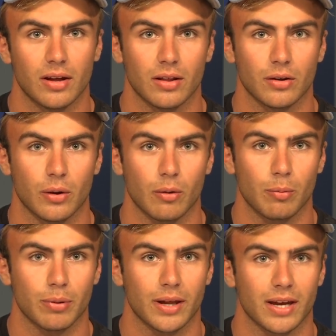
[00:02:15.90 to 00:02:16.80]
Illinois
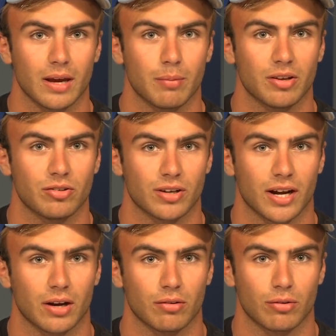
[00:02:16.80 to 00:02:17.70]
will play a game at
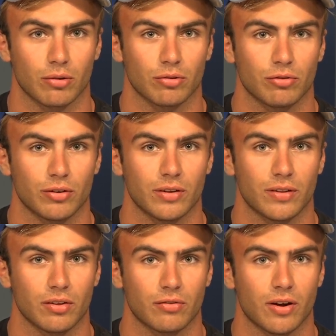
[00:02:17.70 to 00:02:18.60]
Chicago's Soldier Field
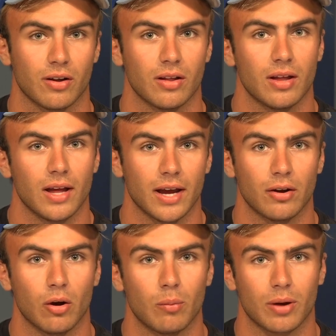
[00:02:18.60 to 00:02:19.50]
this fall
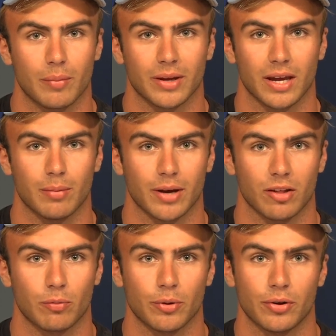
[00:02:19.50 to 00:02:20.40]
and a homecoming game
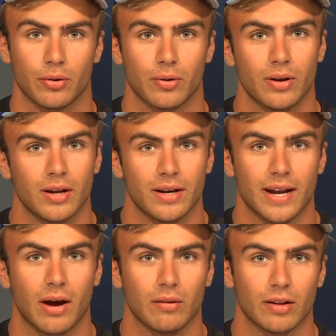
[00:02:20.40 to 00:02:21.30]
against Purdue.
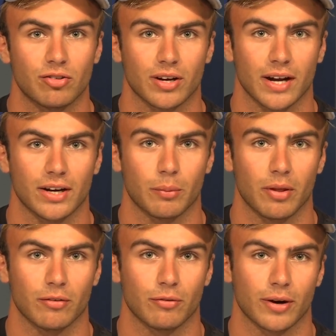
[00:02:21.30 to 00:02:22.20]
Now, let's check on your
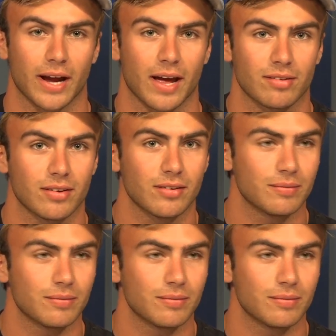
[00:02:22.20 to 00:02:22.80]
weather forecast.